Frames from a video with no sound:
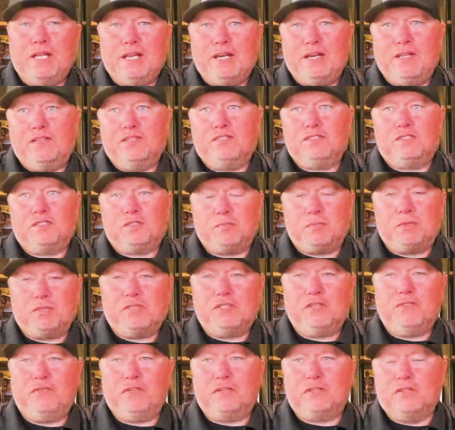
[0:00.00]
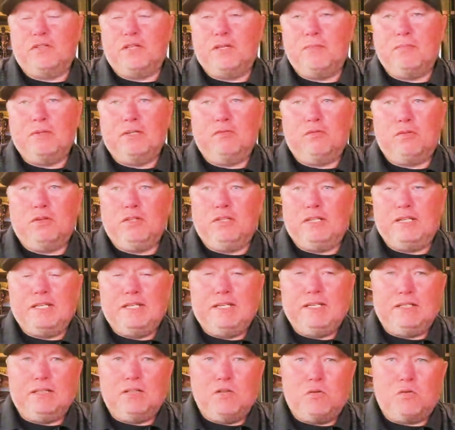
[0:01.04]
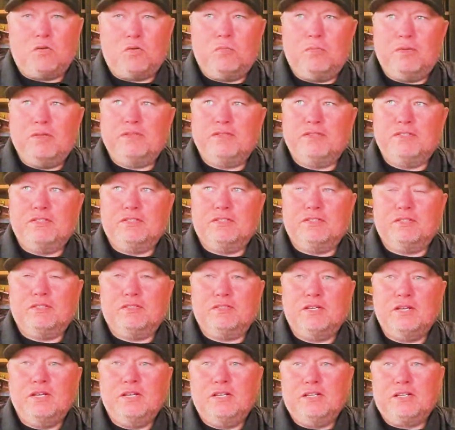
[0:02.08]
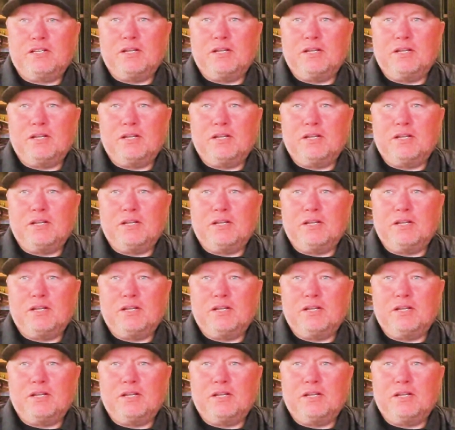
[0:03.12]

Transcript: dentists specifically but really any local businesses